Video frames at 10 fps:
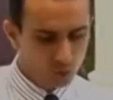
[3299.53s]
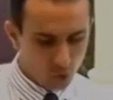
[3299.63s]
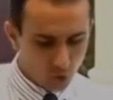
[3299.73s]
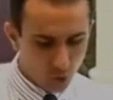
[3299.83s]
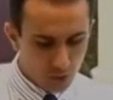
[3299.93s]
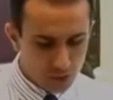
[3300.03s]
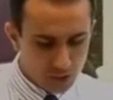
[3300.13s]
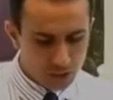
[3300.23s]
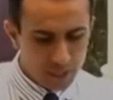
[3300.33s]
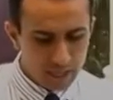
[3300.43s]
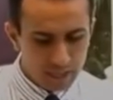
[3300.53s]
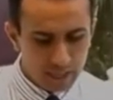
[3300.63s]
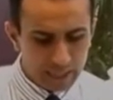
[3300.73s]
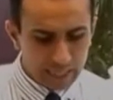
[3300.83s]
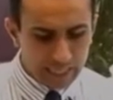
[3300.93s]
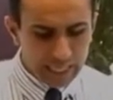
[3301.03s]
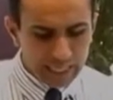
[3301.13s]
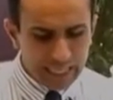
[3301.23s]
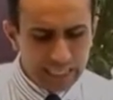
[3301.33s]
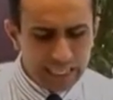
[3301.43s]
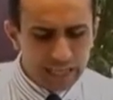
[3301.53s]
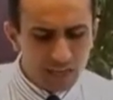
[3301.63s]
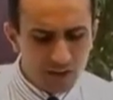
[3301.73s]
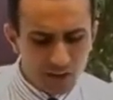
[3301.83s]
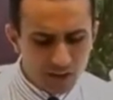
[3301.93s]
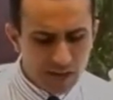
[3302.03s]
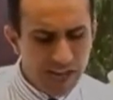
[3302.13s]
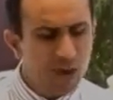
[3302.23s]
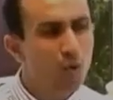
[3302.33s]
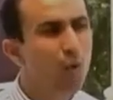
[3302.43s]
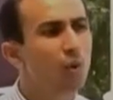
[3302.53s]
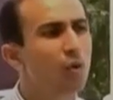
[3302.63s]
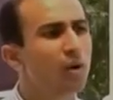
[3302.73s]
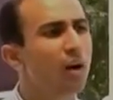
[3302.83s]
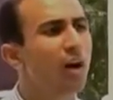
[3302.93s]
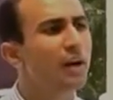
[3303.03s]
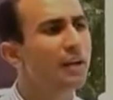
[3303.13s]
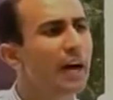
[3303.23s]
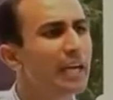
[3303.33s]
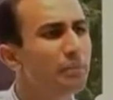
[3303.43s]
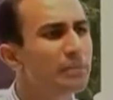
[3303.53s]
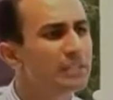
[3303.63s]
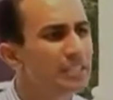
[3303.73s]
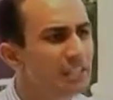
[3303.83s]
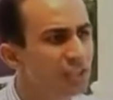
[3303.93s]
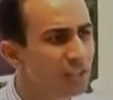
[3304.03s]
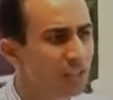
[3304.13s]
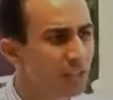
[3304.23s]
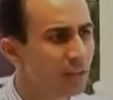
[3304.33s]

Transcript: the Lord, saying, "Heal her now, O God, I beseech thee."